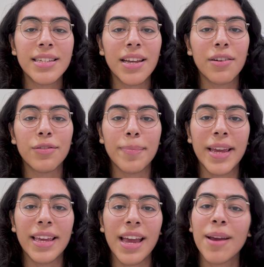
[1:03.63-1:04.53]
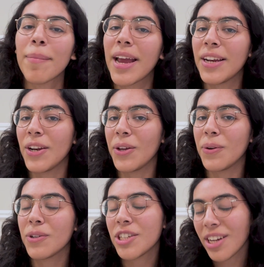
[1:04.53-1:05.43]
of making my
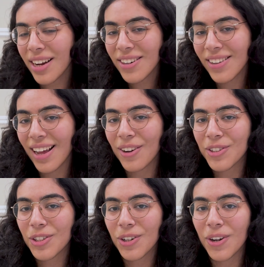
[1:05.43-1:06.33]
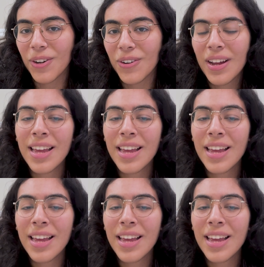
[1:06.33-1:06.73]
new channel outro.